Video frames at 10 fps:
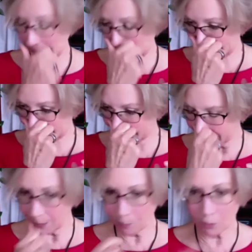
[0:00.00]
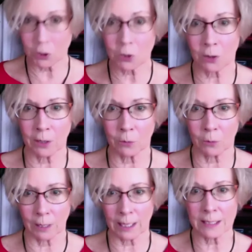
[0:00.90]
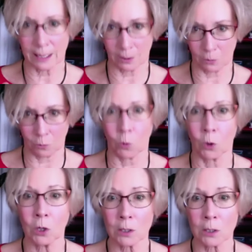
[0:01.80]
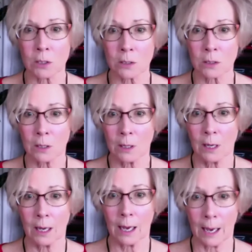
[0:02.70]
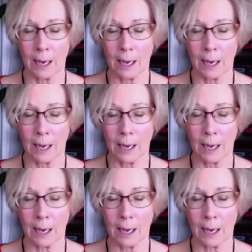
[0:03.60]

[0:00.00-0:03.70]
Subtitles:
And no, people are starting to realize that it works. Yeah.